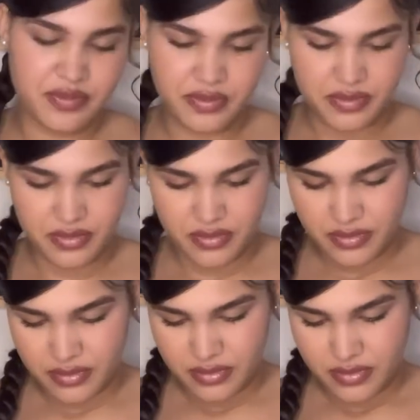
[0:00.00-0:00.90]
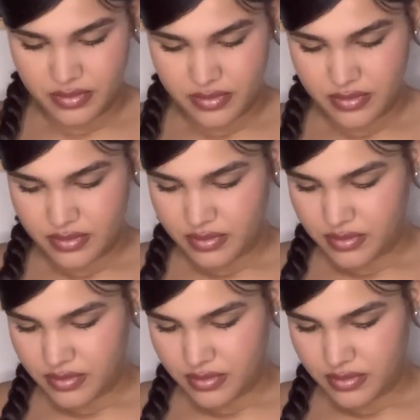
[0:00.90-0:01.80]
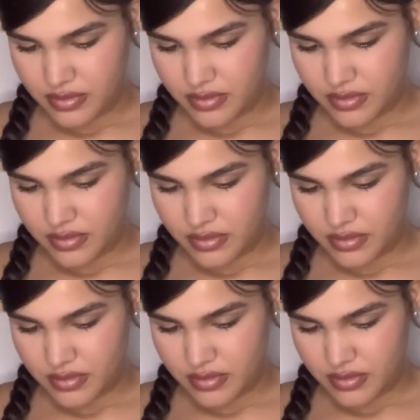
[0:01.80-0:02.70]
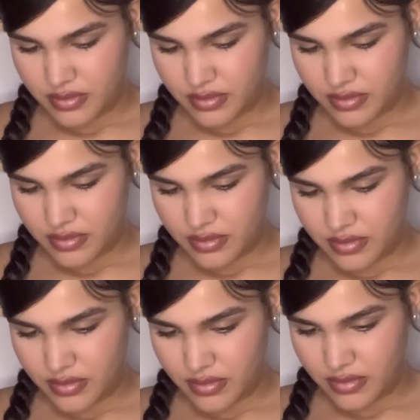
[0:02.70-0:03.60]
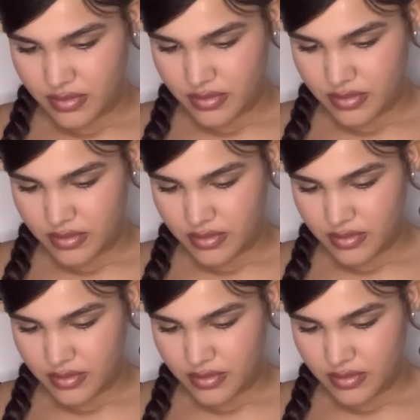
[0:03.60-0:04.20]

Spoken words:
[no speech]